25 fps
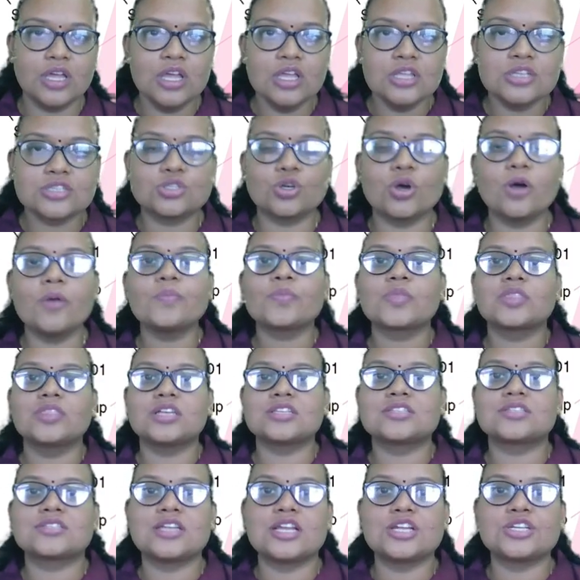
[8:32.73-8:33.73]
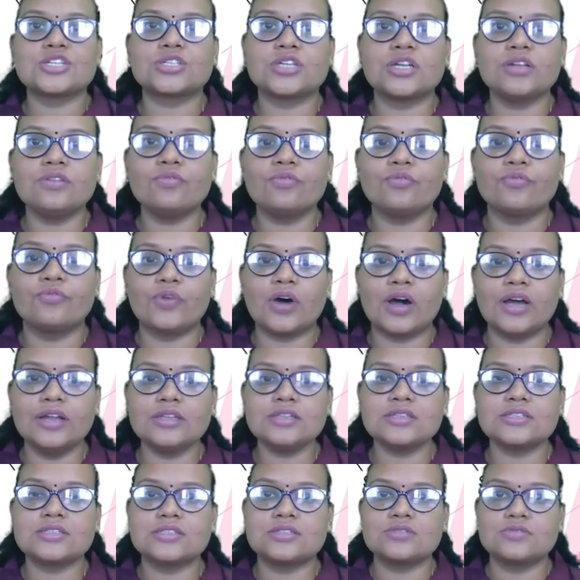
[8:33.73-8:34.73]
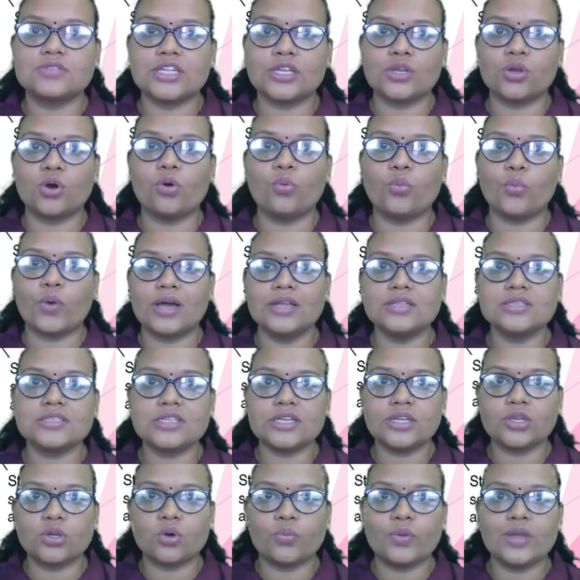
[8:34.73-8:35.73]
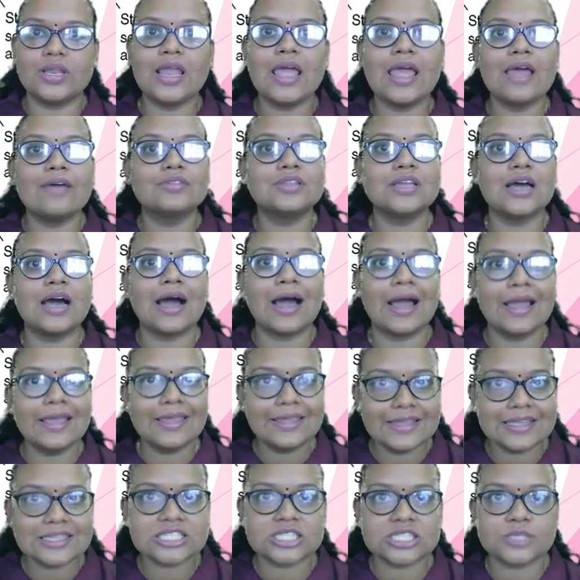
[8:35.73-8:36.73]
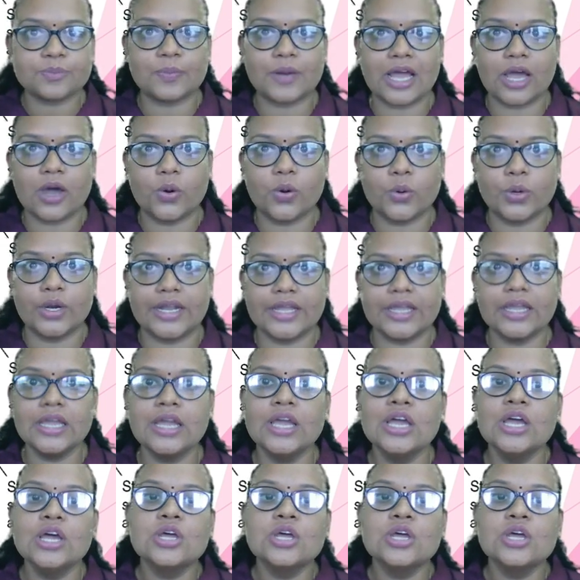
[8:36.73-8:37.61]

So the station 1010 will have the highest priority.